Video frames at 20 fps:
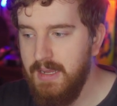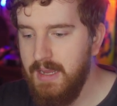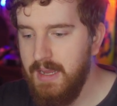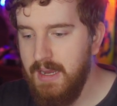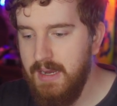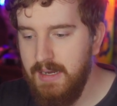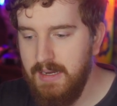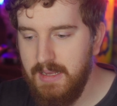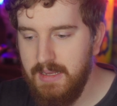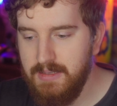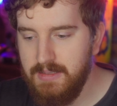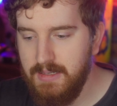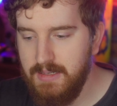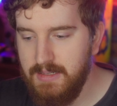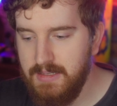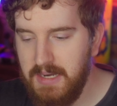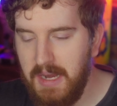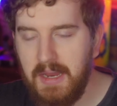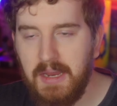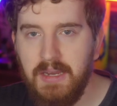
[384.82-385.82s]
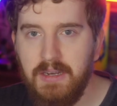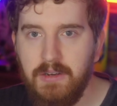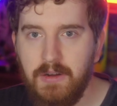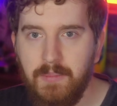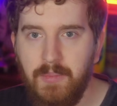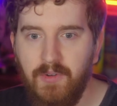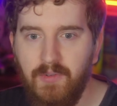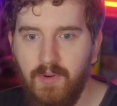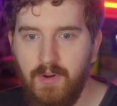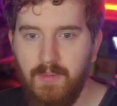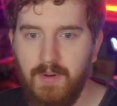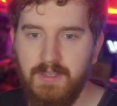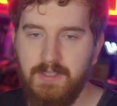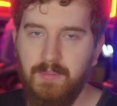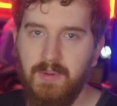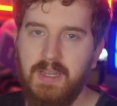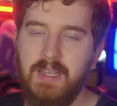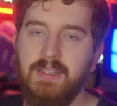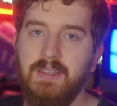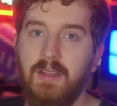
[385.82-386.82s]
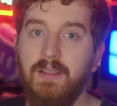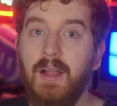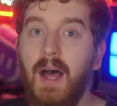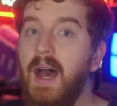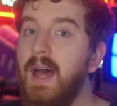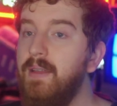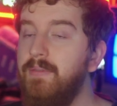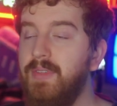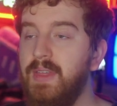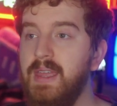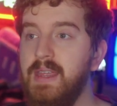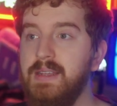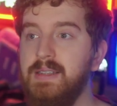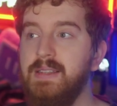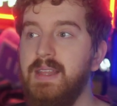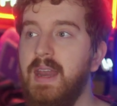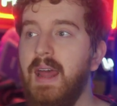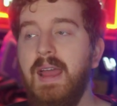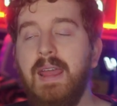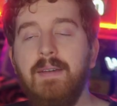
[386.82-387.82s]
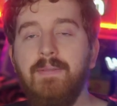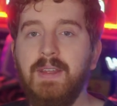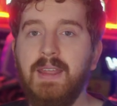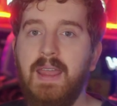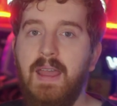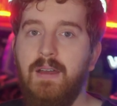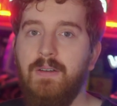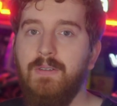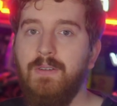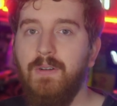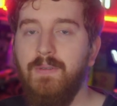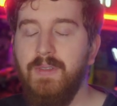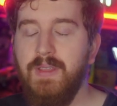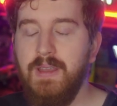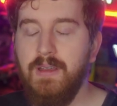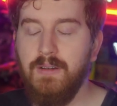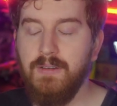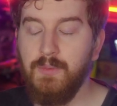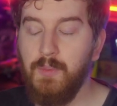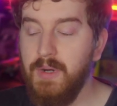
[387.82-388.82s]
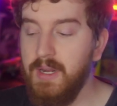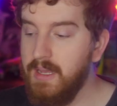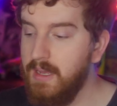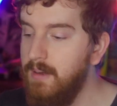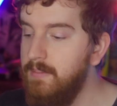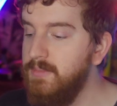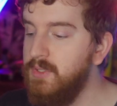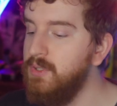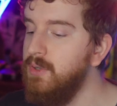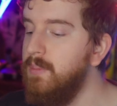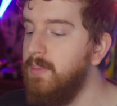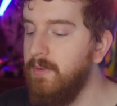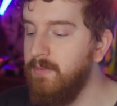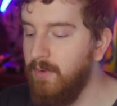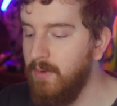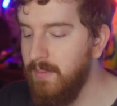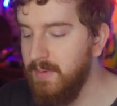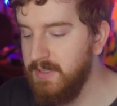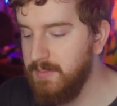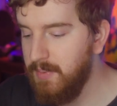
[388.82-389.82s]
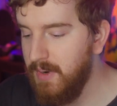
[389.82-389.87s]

it isn't tanking your performance because a lot of things that I have encountered over the years when it comes to performance